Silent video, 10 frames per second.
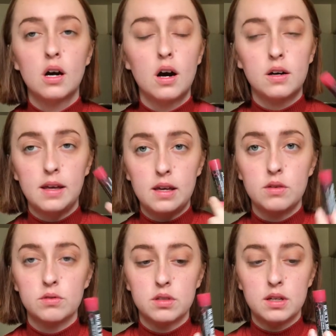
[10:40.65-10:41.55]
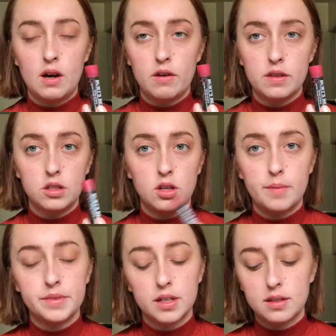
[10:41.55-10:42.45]
All I use are these
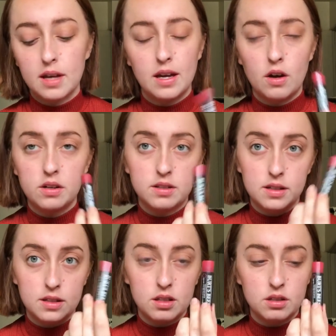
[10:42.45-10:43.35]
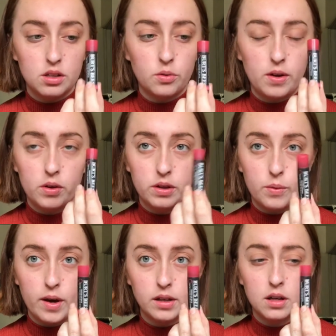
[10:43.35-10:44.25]
chapsticks. And honestly, this is the only
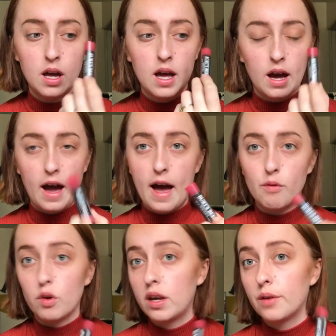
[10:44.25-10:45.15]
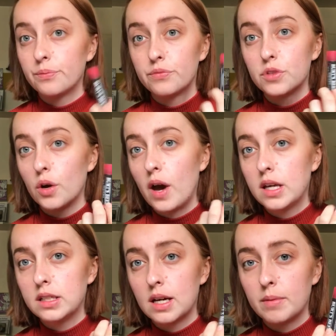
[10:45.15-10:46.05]
one I have right now. So
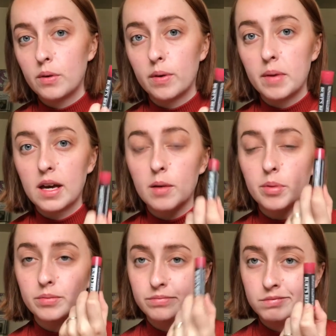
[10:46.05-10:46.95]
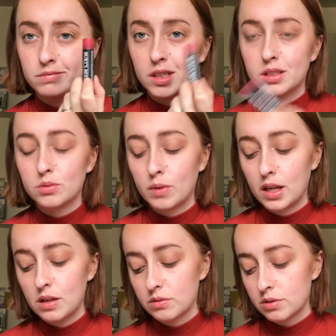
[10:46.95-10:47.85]
anytime I wear makeup, this is what I
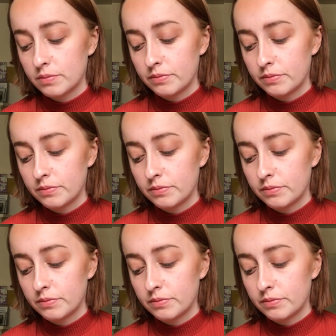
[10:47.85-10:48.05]
use.